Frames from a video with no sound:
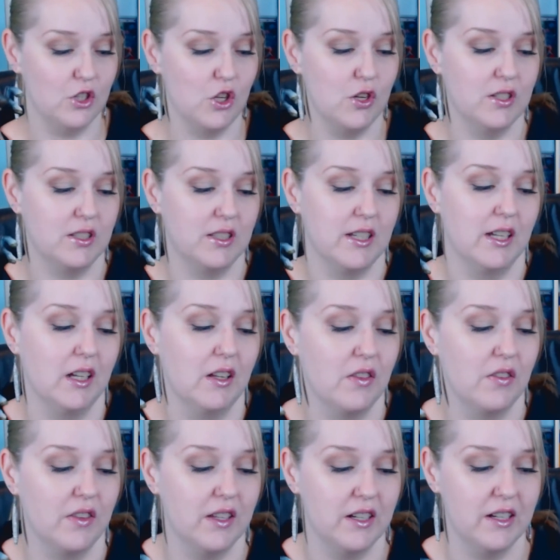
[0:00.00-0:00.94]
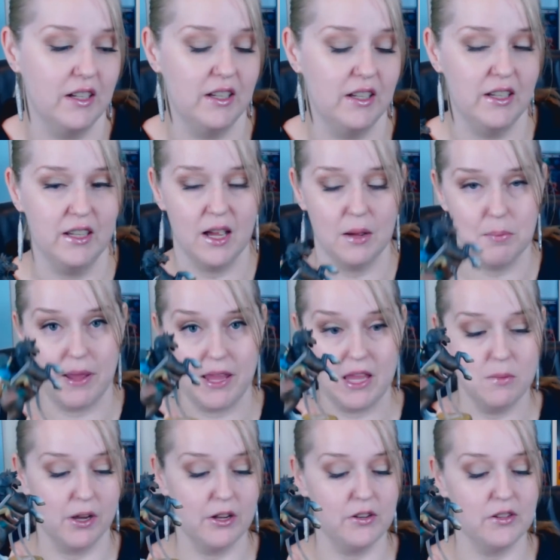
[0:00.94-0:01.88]
using the
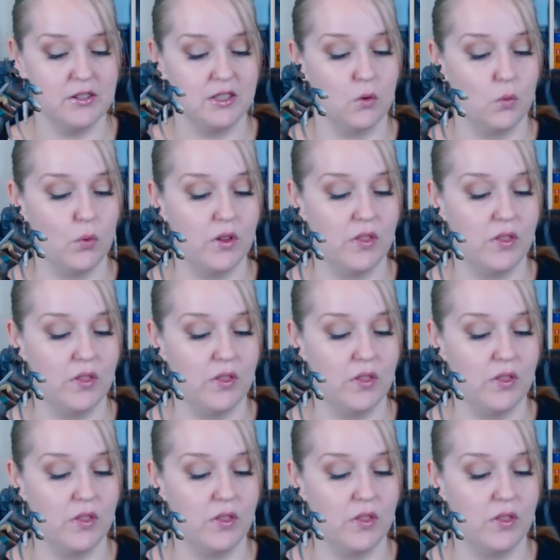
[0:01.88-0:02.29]
amiibos